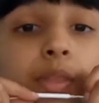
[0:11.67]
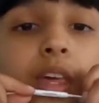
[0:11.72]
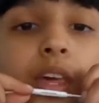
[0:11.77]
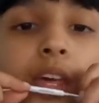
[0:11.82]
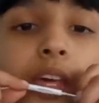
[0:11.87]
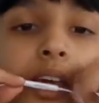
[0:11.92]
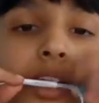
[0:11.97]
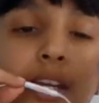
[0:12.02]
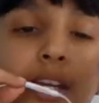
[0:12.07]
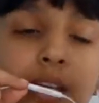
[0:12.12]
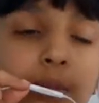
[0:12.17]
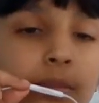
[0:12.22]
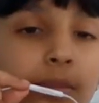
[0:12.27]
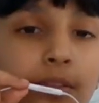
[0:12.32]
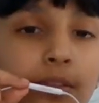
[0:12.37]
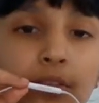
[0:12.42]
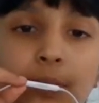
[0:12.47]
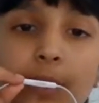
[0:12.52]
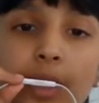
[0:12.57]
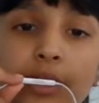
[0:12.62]
It can
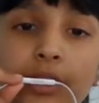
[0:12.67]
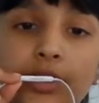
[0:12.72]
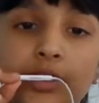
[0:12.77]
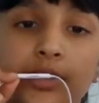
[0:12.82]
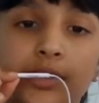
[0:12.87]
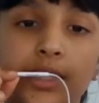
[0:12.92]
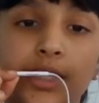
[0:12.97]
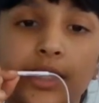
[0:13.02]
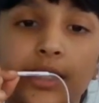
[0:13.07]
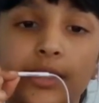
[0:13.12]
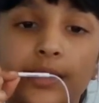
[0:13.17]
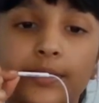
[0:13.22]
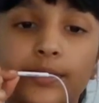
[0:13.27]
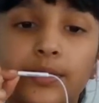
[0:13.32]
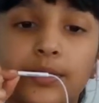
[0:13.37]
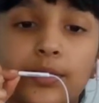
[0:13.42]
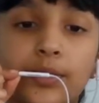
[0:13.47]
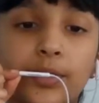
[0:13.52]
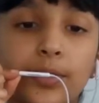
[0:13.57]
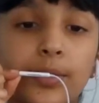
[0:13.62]
be for Mother's Day
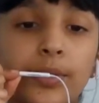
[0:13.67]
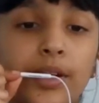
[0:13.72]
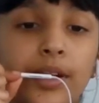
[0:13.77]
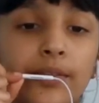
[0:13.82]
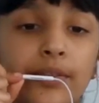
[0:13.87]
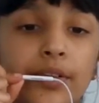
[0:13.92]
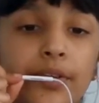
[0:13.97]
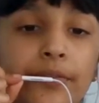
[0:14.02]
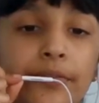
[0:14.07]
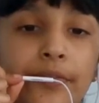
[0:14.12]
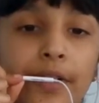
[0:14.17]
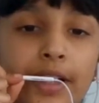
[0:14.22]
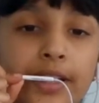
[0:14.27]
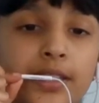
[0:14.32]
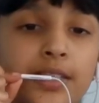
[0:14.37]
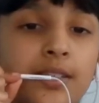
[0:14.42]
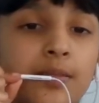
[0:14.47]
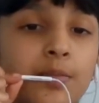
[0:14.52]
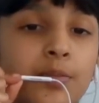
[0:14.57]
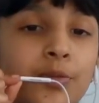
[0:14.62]
or whatever
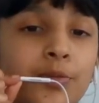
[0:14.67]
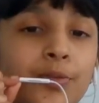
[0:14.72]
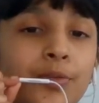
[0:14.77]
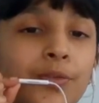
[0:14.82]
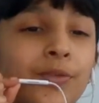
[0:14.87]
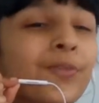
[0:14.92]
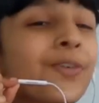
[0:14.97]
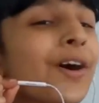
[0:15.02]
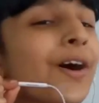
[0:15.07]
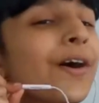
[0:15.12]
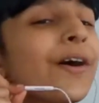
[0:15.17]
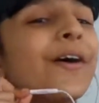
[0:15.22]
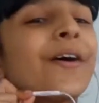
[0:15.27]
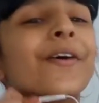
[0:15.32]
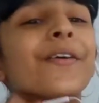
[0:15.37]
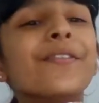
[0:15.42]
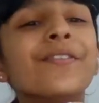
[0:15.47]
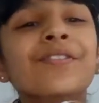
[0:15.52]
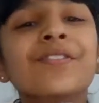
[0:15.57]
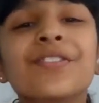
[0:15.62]
festival
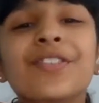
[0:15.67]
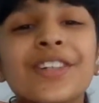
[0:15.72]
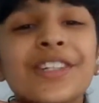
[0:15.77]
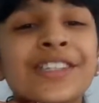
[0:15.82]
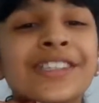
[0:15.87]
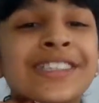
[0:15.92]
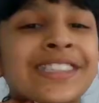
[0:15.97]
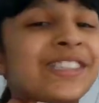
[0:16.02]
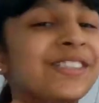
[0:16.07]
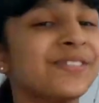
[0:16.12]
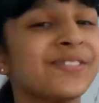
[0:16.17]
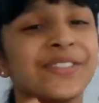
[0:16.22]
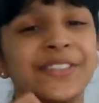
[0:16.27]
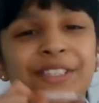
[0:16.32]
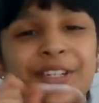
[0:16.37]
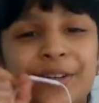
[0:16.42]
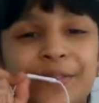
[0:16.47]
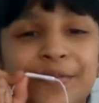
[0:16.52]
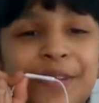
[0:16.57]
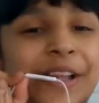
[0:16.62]
of
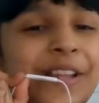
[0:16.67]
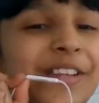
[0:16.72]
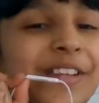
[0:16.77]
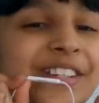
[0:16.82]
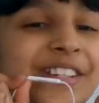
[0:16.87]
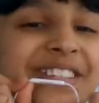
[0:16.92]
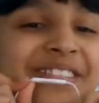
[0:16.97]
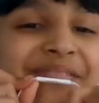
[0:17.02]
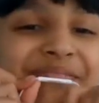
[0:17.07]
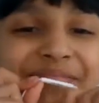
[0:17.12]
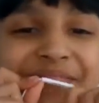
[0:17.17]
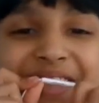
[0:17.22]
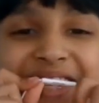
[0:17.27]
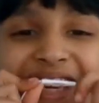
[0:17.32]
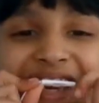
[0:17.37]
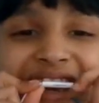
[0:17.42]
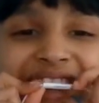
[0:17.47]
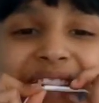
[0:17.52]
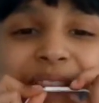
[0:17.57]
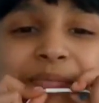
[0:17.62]
giving your mother
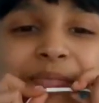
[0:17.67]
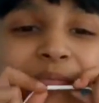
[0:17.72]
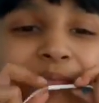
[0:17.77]
something.